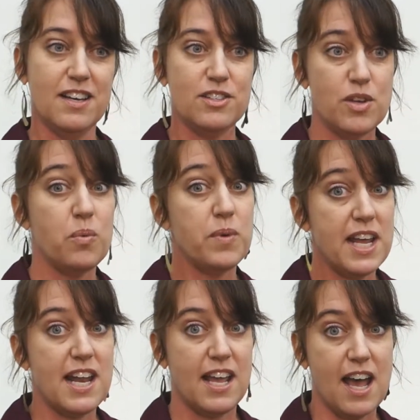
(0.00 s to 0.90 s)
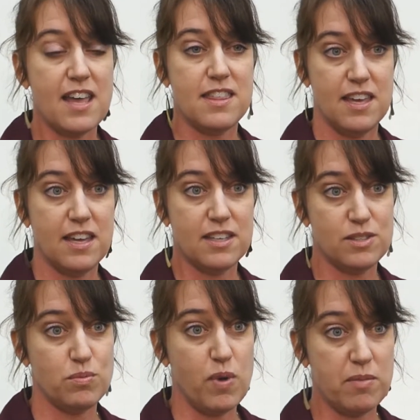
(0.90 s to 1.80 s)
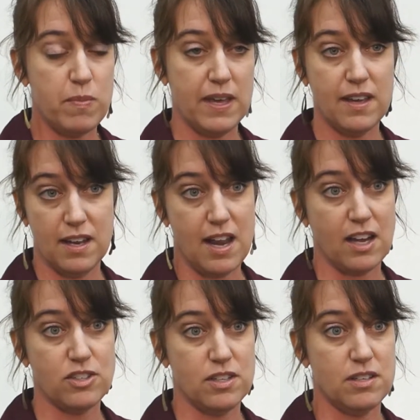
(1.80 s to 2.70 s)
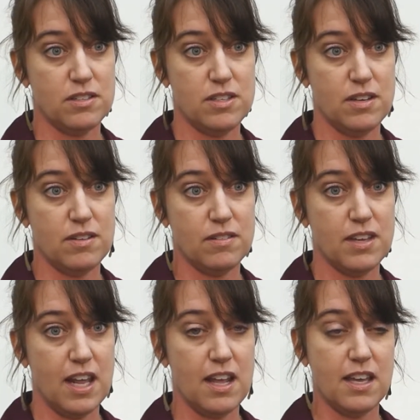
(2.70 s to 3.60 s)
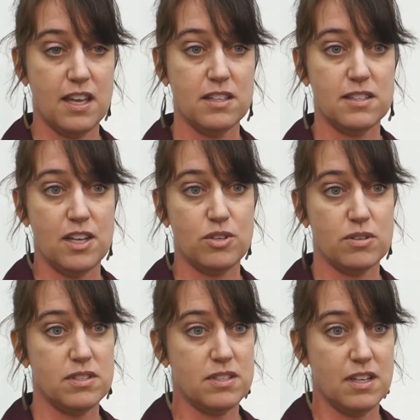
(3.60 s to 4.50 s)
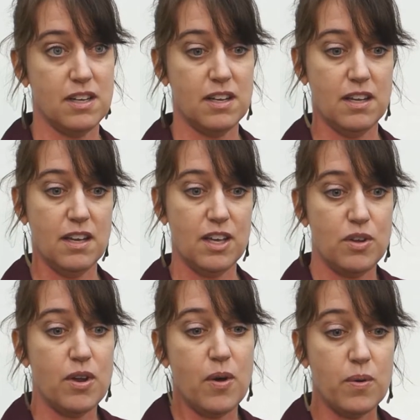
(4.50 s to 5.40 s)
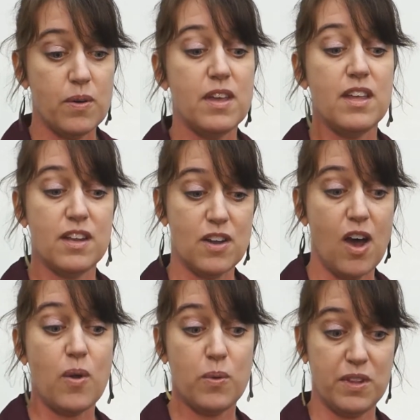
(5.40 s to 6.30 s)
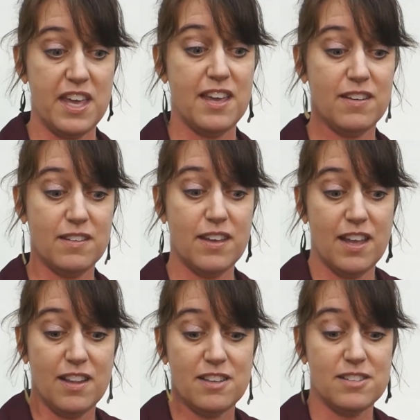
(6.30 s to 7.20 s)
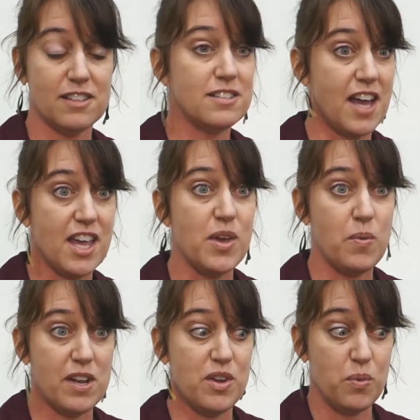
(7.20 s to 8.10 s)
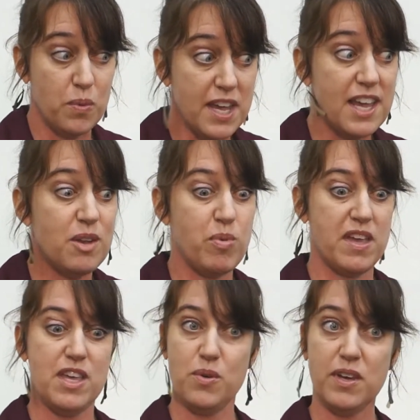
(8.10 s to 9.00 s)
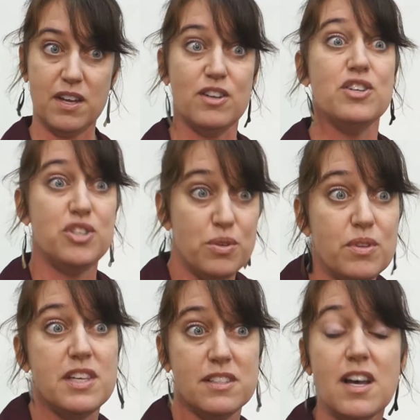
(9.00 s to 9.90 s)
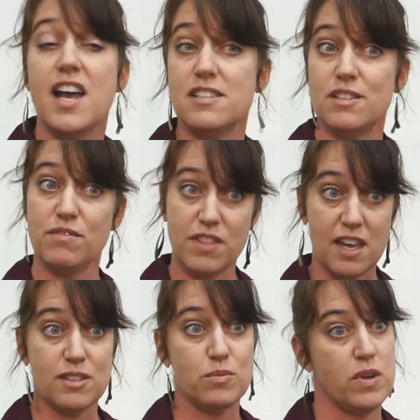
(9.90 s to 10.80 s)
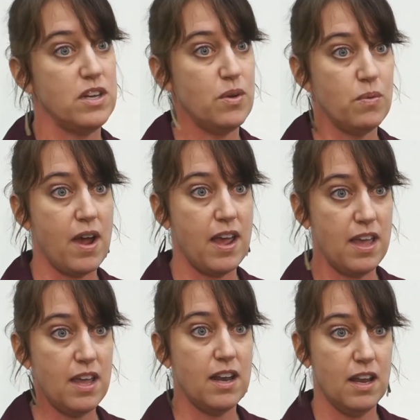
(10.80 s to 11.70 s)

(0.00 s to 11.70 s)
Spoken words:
so reading, I think, is one big connection to getting kids interested. Not only can this excite you when you read, but you can do these kinds of things when you write.